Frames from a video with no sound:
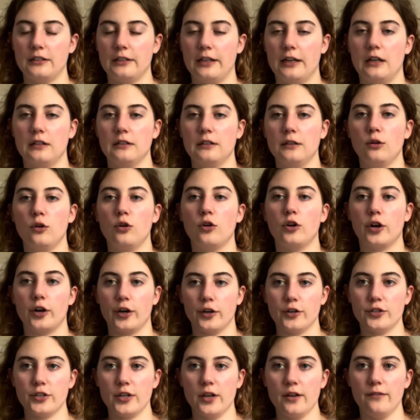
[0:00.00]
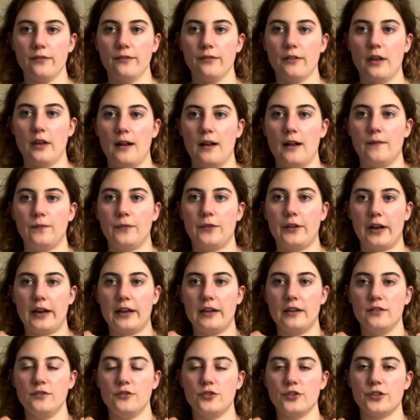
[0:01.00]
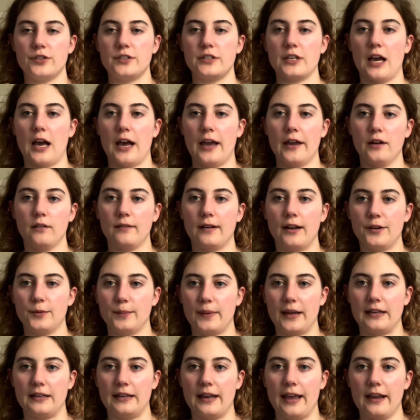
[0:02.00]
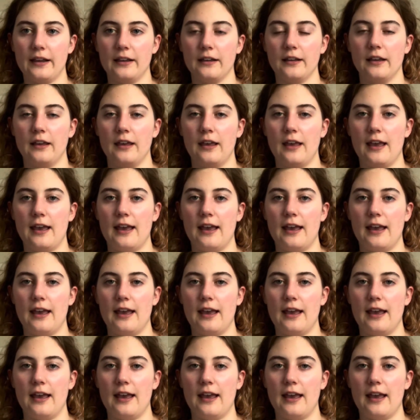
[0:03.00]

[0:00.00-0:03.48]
like a little kerchief that I can just tie around my neck,